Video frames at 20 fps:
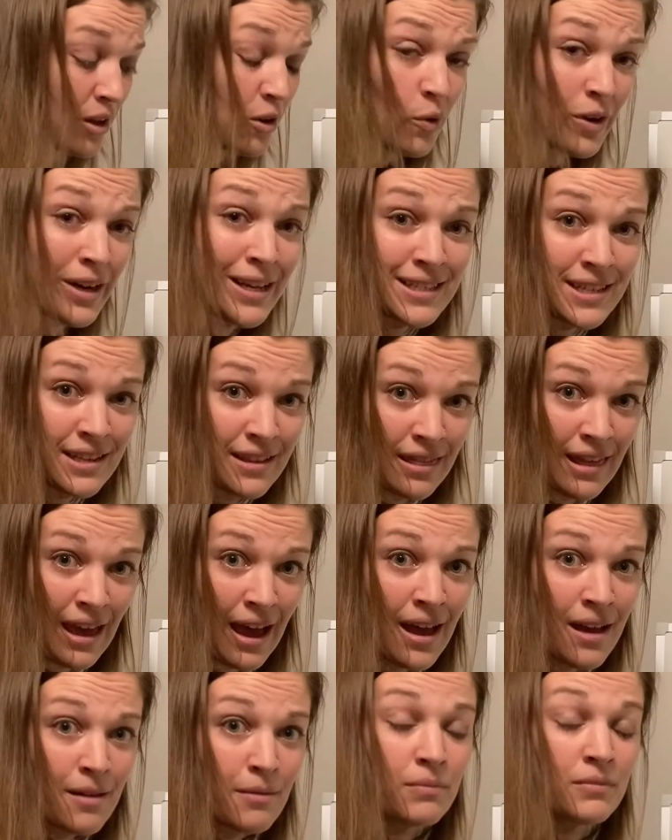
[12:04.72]
according to
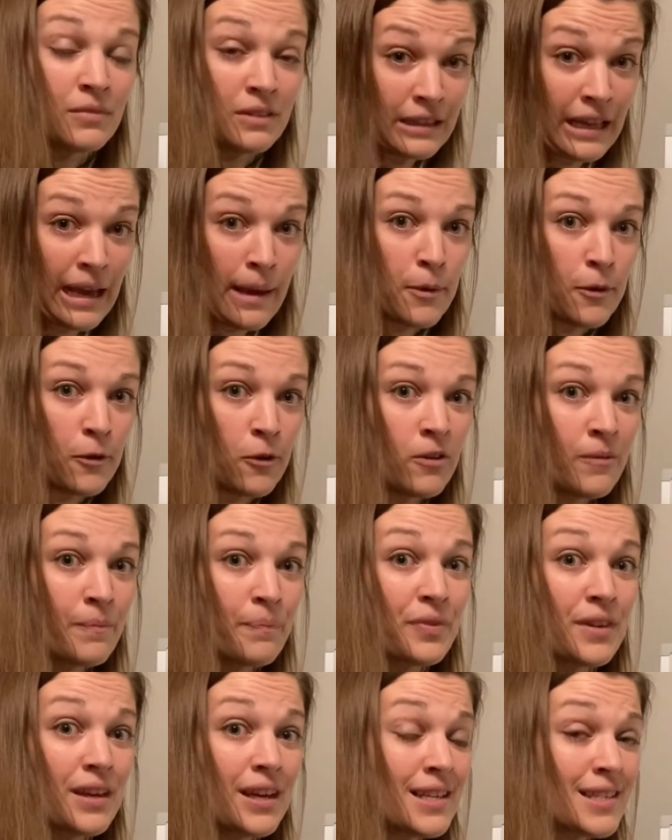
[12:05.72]
that label,